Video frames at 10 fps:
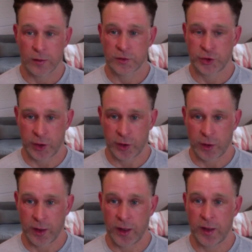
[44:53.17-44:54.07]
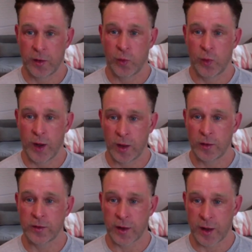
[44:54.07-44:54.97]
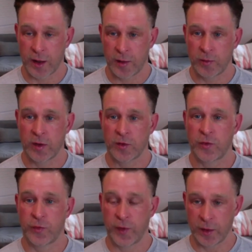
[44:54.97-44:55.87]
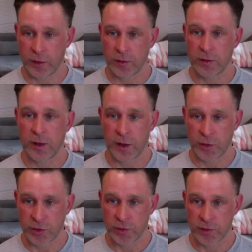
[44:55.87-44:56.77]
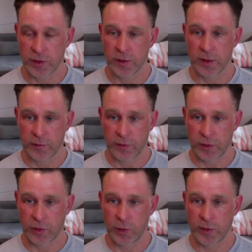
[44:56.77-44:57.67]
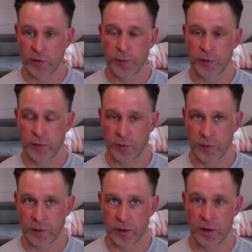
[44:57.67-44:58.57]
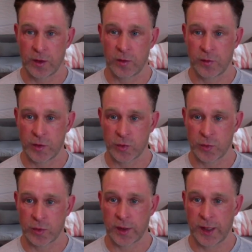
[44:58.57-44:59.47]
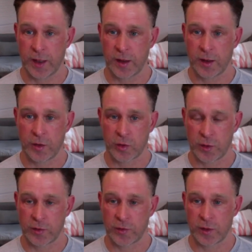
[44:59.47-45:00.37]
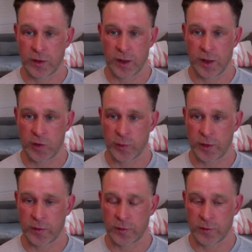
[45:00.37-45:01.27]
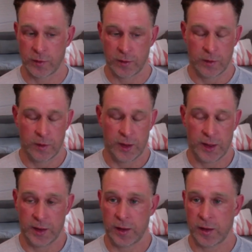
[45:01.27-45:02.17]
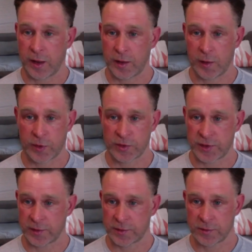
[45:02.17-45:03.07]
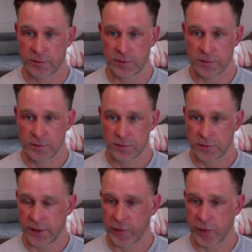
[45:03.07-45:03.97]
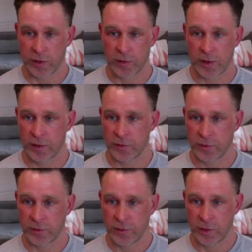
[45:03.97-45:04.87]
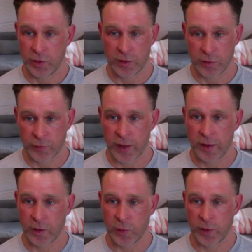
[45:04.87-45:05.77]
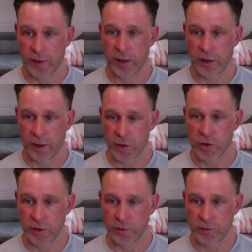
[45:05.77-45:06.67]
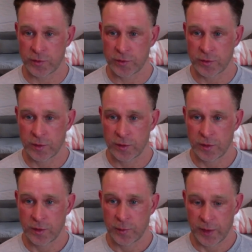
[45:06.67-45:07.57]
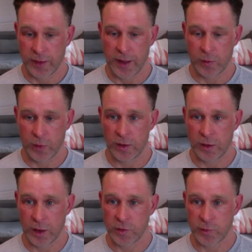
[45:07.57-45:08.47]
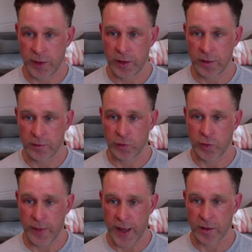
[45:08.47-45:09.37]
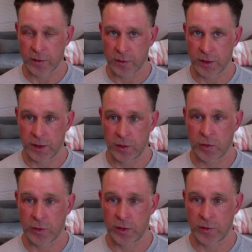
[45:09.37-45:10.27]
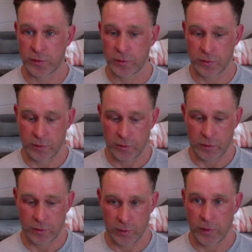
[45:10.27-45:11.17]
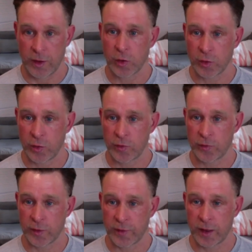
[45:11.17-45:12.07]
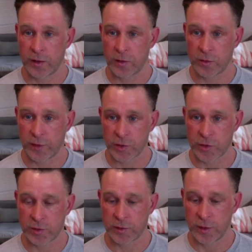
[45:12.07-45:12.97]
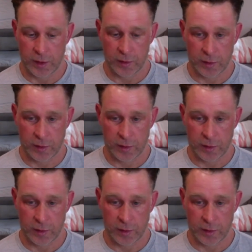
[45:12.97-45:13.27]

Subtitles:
Sure. A well-timed single nudge delivered to a specific individual can increase engagement 80, 90%. That's it takes. You need to find out what that nudge is, but that one nudge may dramatically increase their use of that intervention and